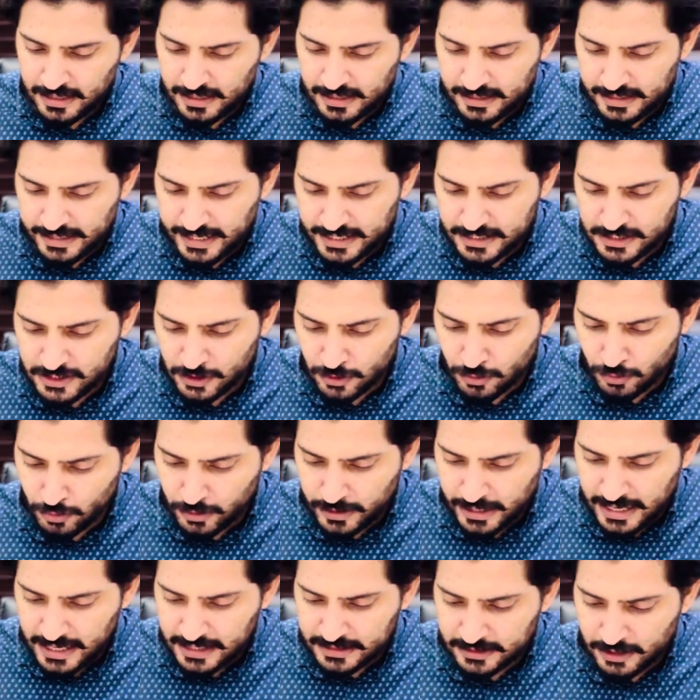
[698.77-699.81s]
Let's look
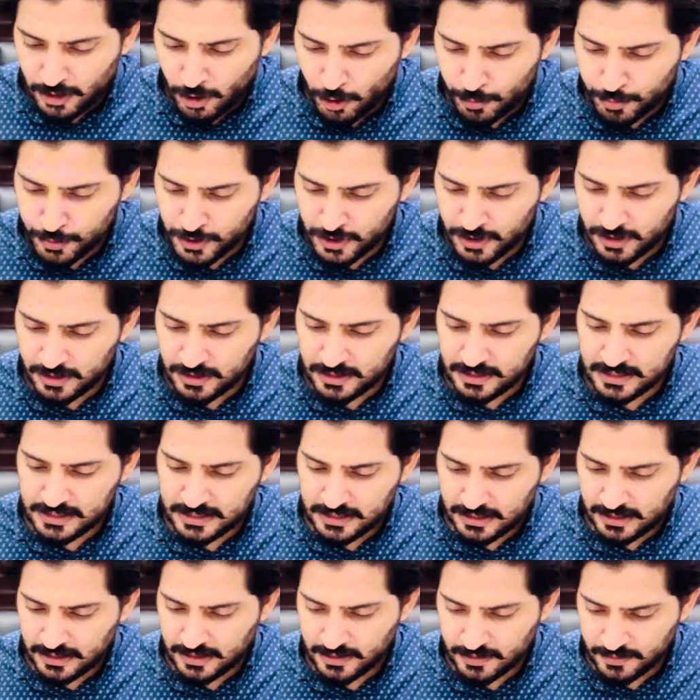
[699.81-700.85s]
at the
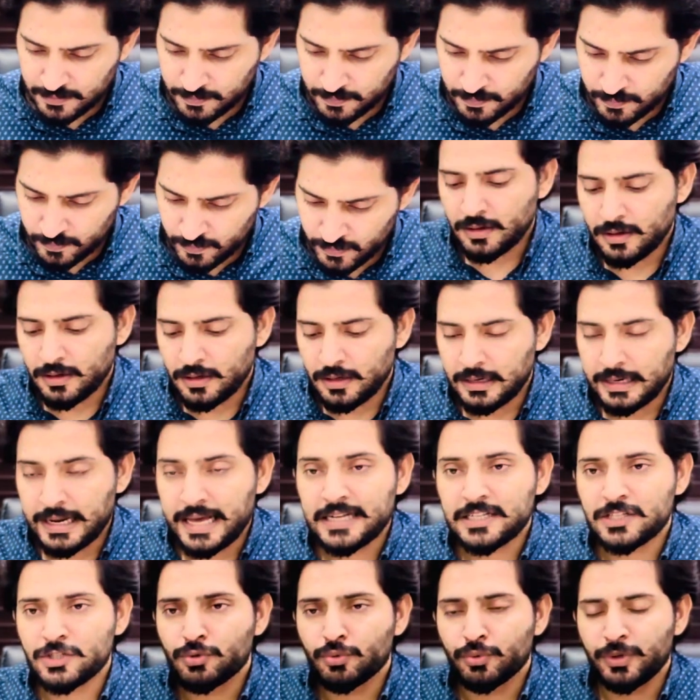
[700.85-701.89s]
options.
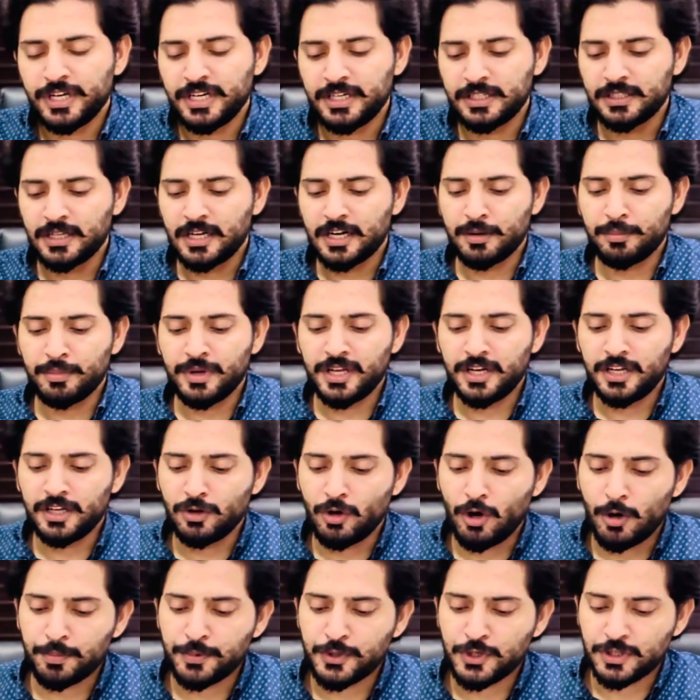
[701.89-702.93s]
Let's read the remaining
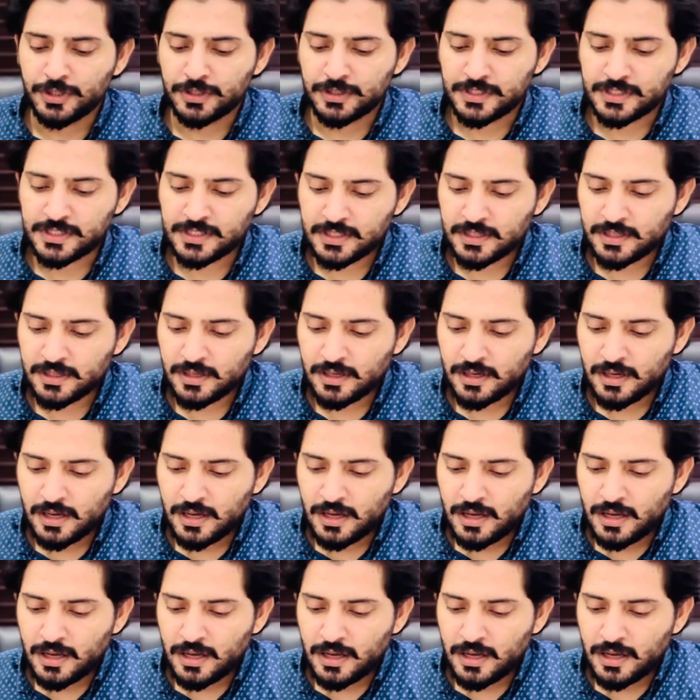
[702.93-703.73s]
options.